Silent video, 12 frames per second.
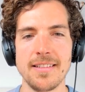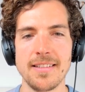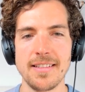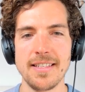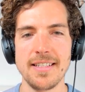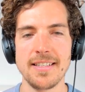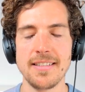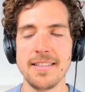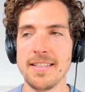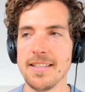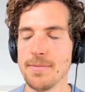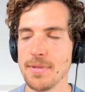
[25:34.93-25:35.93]
Yeah,
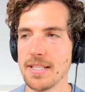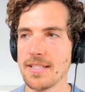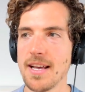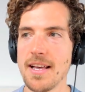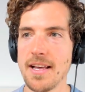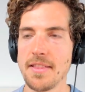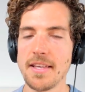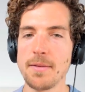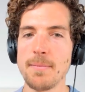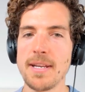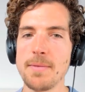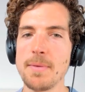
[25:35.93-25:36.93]
because I think
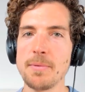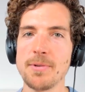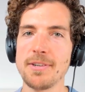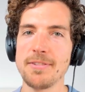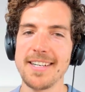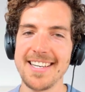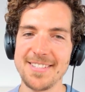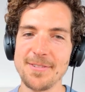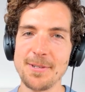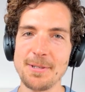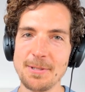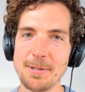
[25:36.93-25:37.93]
many people can relate to
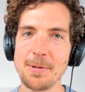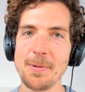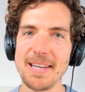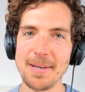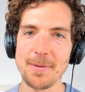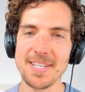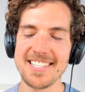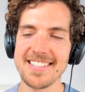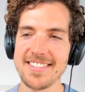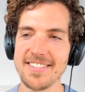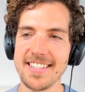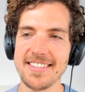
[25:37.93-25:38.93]
those quick
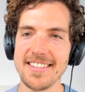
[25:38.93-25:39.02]
questions, right?